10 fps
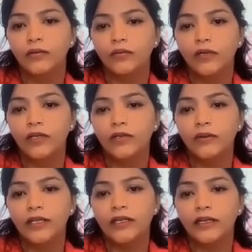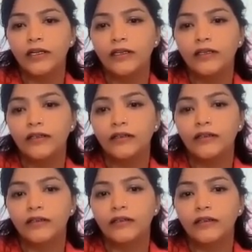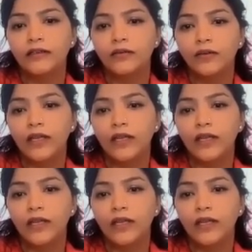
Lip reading: 129 into